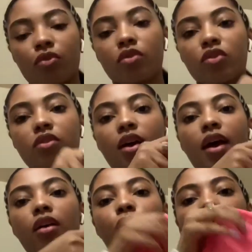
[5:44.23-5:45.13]
this is an
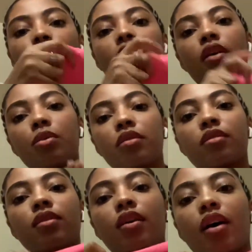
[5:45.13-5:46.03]
adult. So I got this
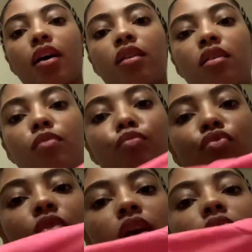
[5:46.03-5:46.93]
kind of
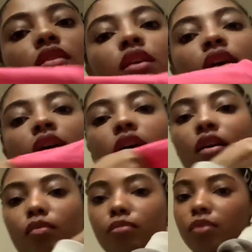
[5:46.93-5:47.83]
bright
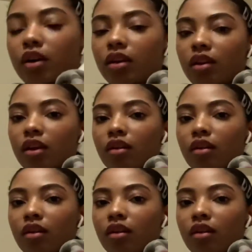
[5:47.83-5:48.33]
but like a